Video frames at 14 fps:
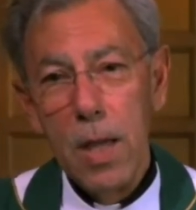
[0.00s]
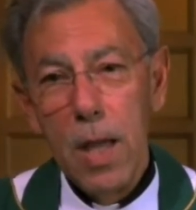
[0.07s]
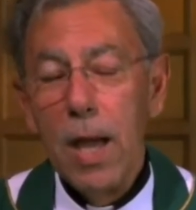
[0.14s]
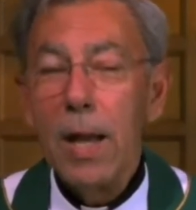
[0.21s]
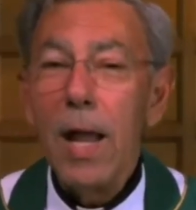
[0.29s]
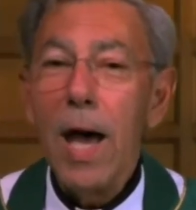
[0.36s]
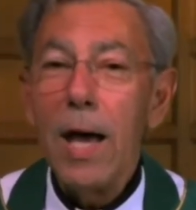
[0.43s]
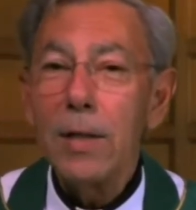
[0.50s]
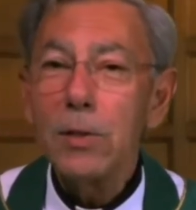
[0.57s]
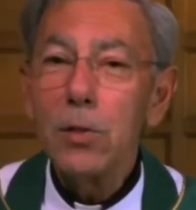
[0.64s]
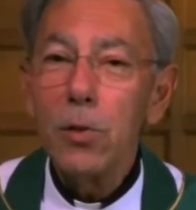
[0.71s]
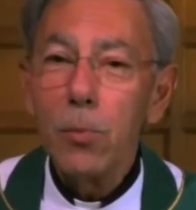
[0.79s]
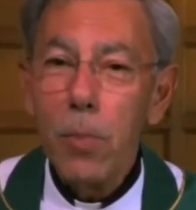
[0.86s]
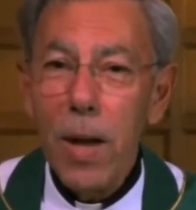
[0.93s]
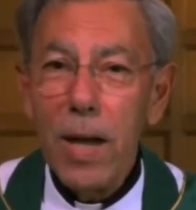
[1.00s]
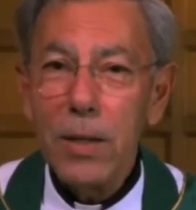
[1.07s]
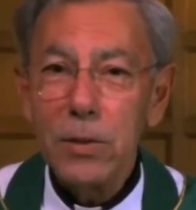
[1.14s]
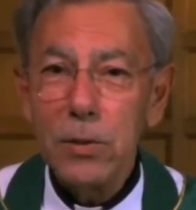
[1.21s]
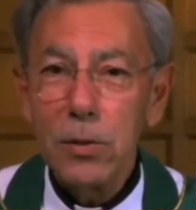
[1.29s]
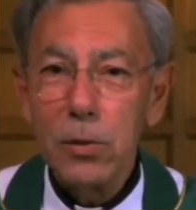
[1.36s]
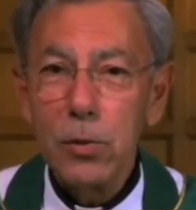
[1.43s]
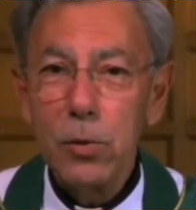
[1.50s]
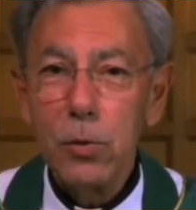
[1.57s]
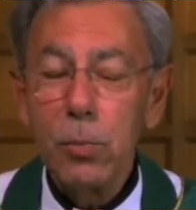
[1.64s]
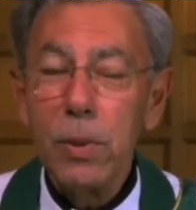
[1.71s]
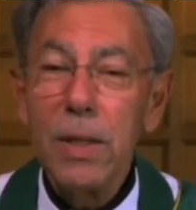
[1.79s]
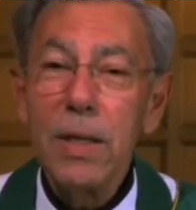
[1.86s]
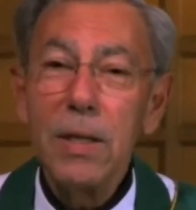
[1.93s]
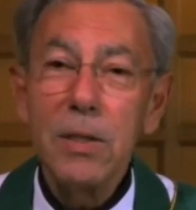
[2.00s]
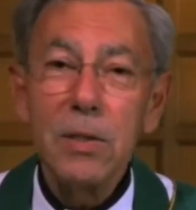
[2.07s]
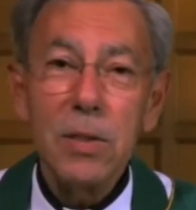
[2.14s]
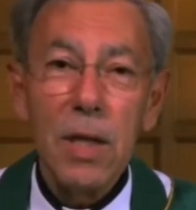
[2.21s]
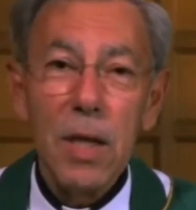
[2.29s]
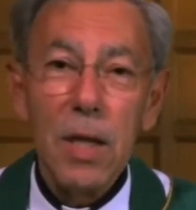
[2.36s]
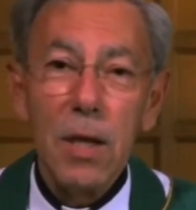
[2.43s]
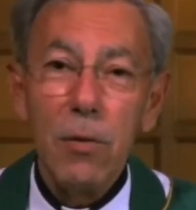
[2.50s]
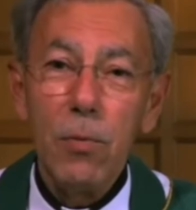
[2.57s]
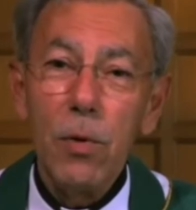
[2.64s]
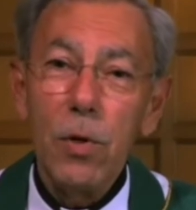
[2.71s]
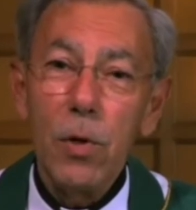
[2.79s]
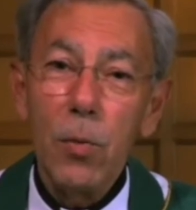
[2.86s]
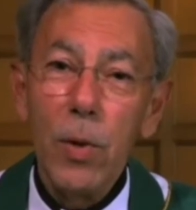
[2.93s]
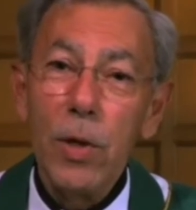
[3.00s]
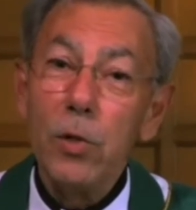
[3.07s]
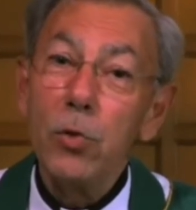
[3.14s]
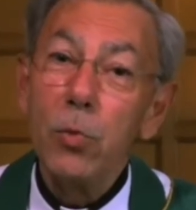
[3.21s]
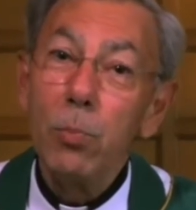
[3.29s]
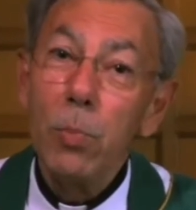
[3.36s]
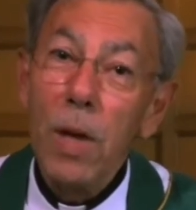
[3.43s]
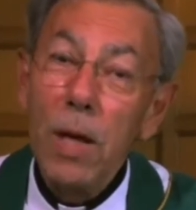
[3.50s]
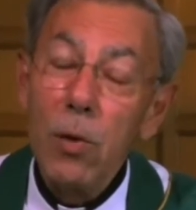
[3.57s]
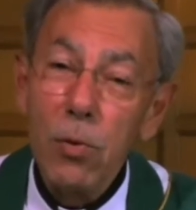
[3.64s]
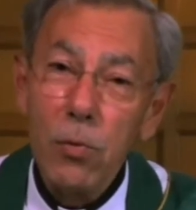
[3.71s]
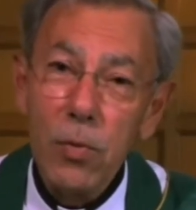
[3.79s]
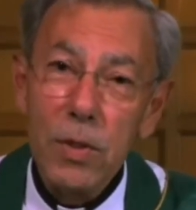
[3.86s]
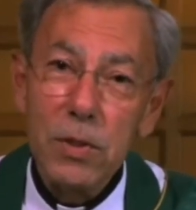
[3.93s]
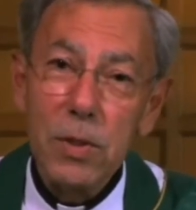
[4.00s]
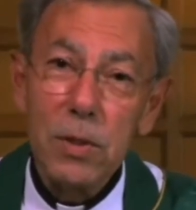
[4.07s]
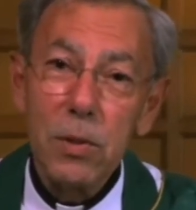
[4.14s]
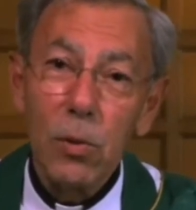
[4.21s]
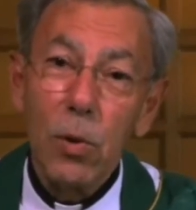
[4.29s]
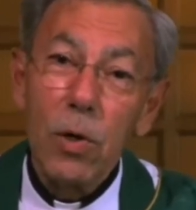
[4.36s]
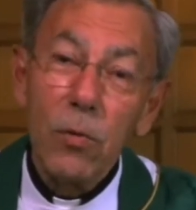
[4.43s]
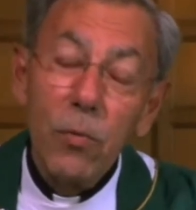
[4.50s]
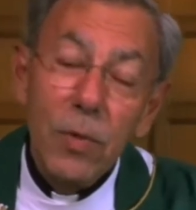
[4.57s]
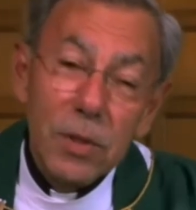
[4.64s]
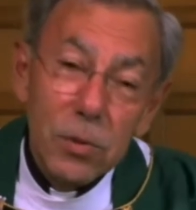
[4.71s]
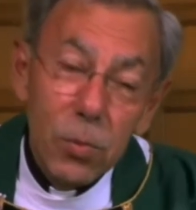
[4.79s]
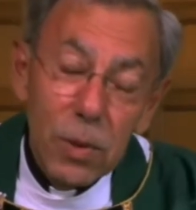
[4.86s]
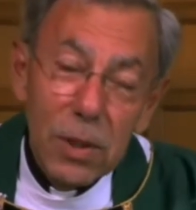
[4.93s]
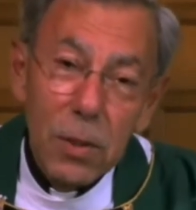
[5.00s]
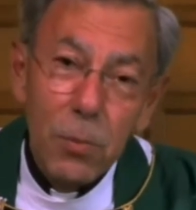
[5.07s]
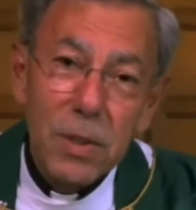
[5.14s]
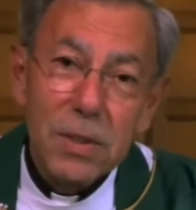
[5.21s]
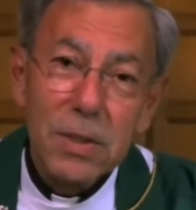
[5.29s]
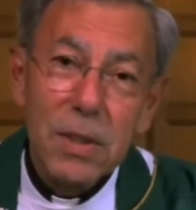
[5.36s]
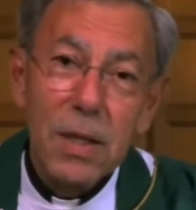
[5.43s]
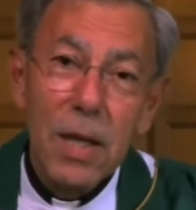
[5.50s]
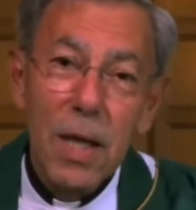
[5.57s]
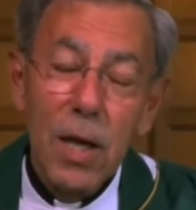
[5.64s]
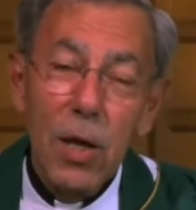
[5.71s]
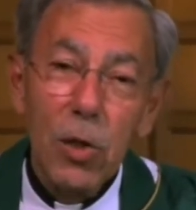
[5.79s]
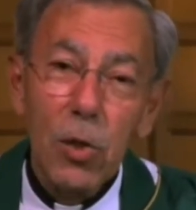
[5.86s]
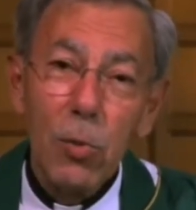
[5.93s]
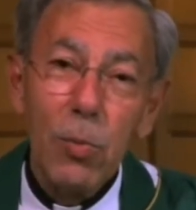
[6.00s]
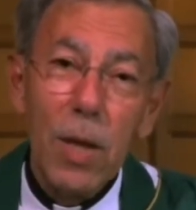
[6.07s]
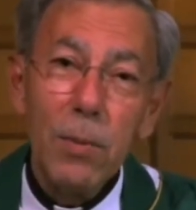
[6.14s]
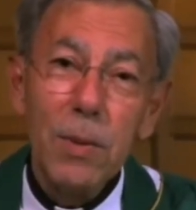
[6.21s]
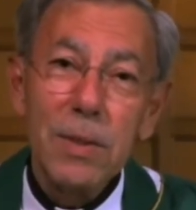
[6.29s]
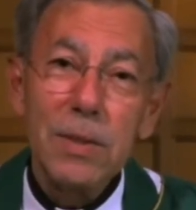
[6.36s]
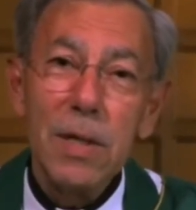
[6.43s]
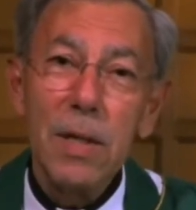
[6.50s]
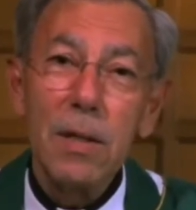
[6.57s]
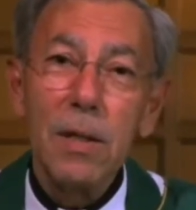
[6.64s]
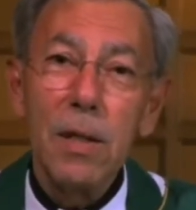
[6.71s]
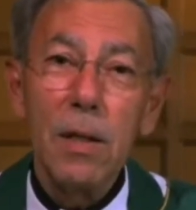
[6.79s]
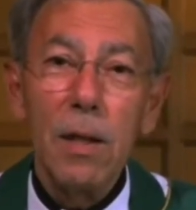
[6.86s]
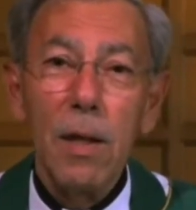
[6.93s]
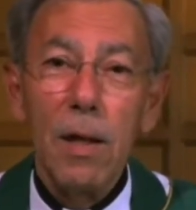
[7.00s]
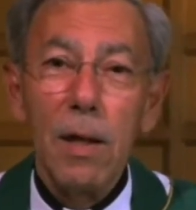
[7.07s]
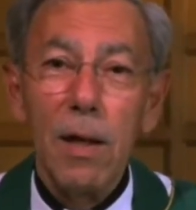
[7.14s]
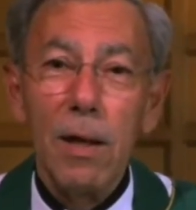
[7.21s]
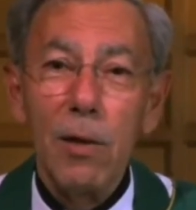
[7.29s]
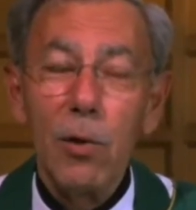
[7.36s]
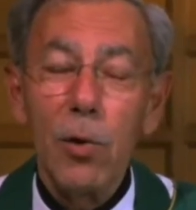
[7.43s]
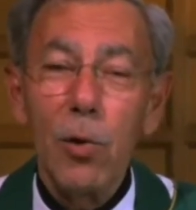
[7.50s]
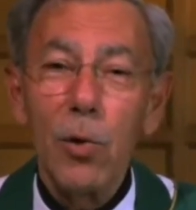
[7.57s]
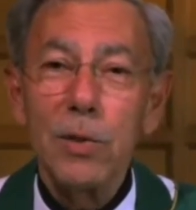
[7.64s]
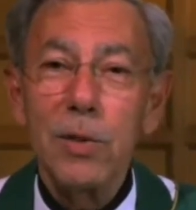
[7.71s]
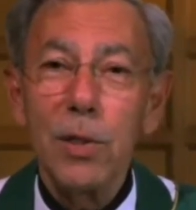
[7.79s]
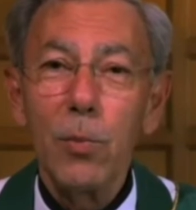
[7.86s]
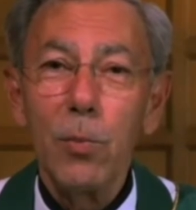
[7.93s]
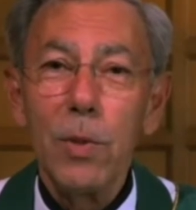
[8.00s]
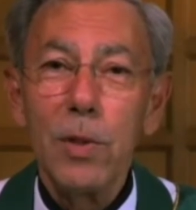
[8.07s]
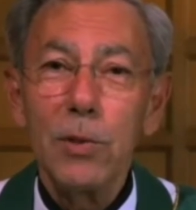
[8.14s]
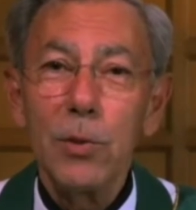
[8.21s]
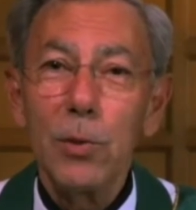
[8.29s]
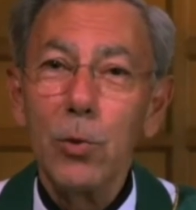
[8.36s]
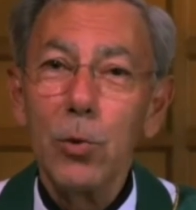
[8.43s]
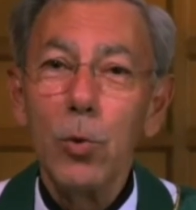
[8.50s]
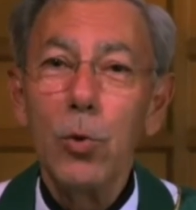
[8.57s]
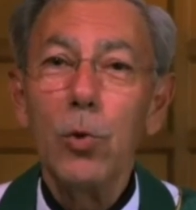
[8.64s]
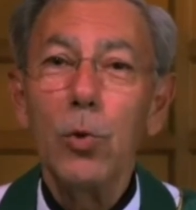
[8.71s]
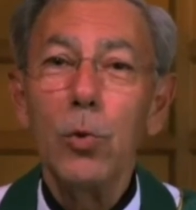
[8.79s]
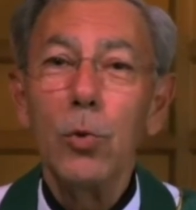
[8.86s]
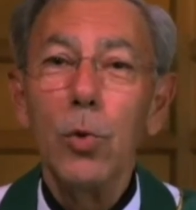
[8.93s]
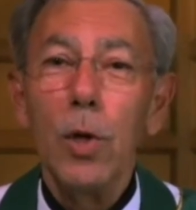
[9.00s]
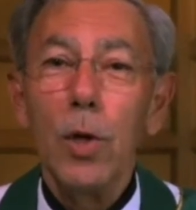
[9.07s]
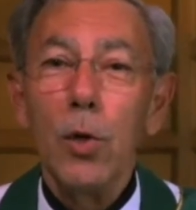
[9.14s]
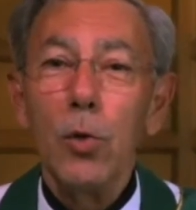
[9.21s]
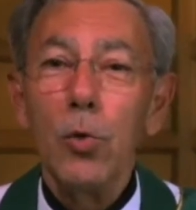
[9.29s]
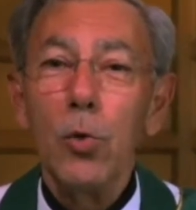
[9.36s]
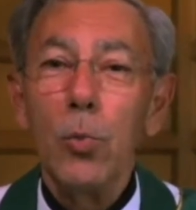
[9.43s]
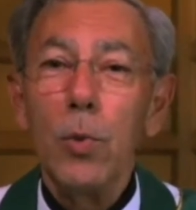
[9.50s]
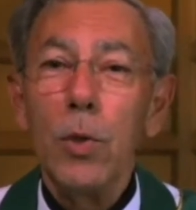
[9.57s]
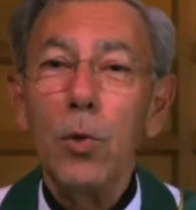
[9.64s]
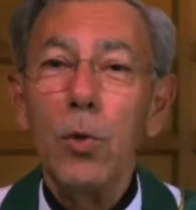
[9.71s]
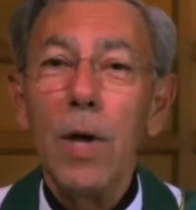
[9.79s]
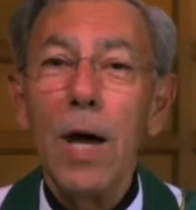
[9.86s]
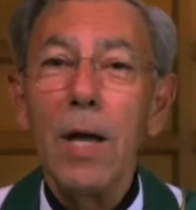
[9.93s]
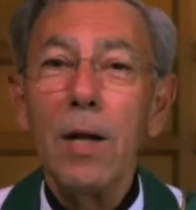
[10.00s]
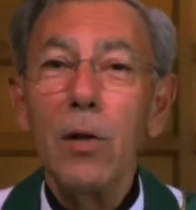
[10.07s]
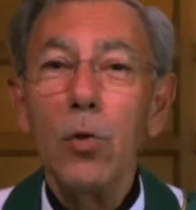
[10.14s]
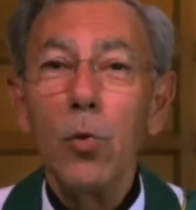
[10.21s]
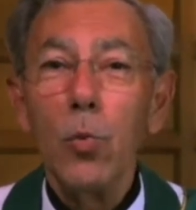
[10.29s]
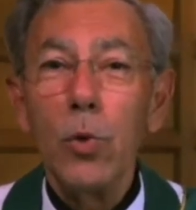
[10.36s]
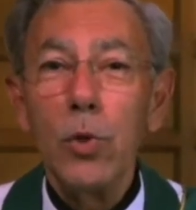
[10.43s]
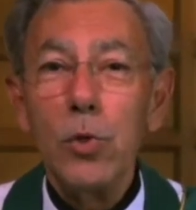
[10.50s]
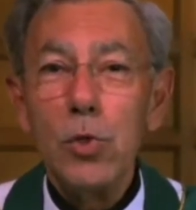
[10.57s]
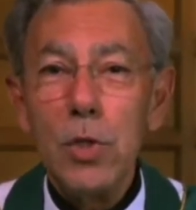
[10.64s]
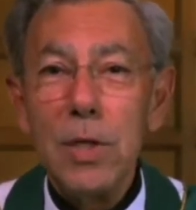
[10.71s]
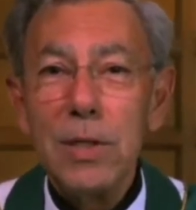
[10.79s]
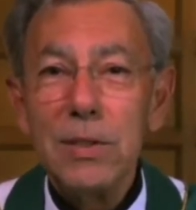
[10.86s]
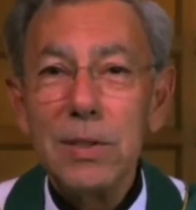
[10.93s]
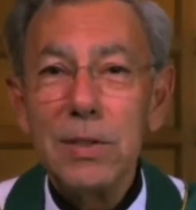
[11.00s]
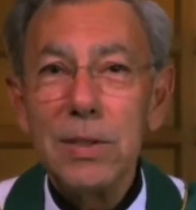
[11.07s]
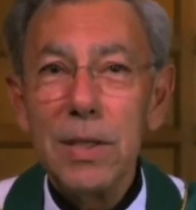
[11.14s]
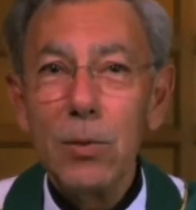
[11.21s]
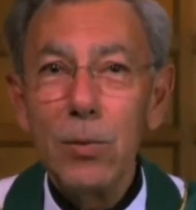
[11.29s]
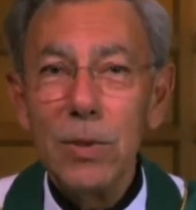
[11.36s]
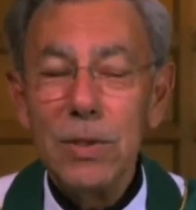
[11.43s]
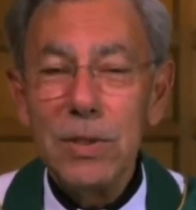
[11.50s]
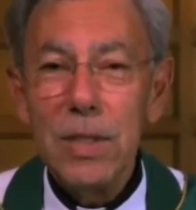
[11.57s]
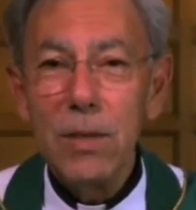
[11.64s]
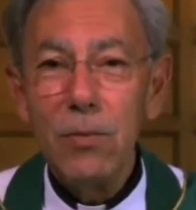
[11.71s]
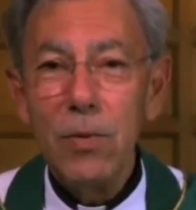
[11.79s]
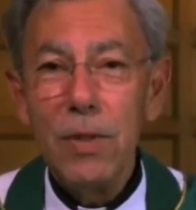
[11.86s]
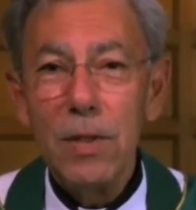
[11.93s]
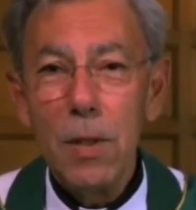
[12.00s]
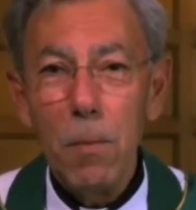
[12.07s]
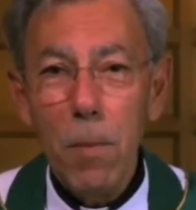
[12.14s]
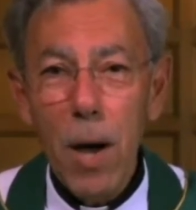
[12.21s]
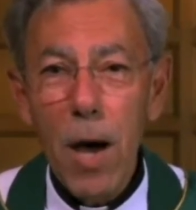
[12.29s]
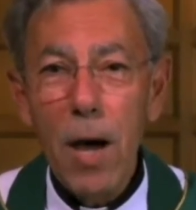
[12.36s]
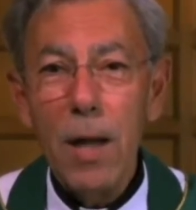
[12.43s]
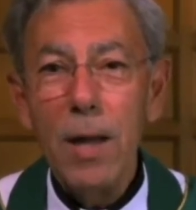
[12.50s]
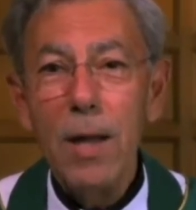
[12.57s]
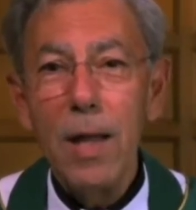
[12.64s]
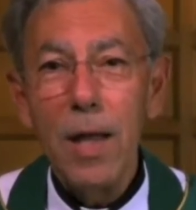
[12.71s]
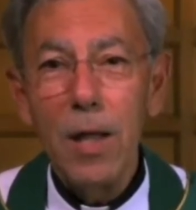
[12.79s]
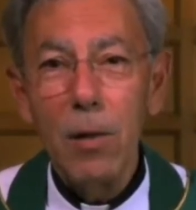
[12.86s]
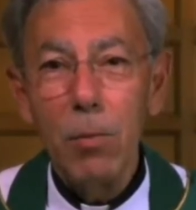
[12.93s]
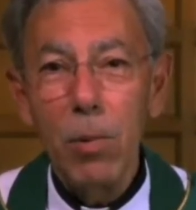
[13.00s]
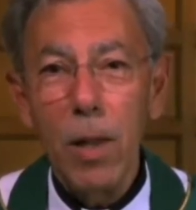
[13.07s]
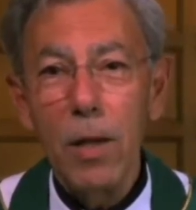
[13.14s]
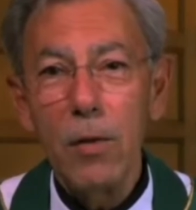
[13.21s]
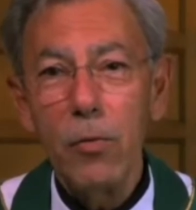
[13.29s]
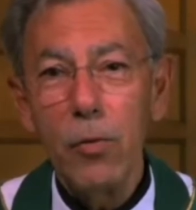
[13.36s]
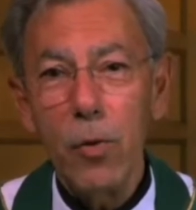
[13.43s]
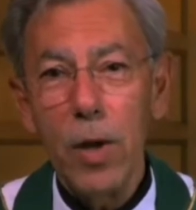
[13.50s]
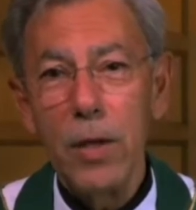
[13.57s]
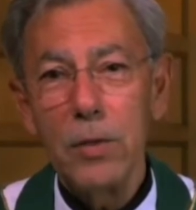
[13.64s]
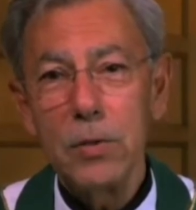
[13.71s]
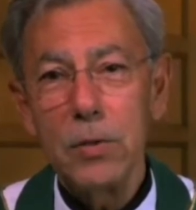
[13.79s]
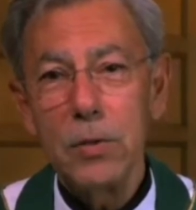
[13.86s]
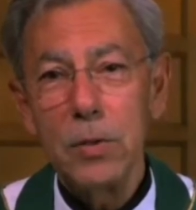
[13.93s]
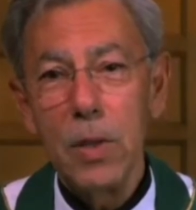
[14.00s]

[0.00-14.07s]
and ask your pastor to please, if you could arrange to pay you a visit, or if he's really busy, to maybe send a Eucharistic minister to you to be united with Jesus in receiving the body and blood of Christ.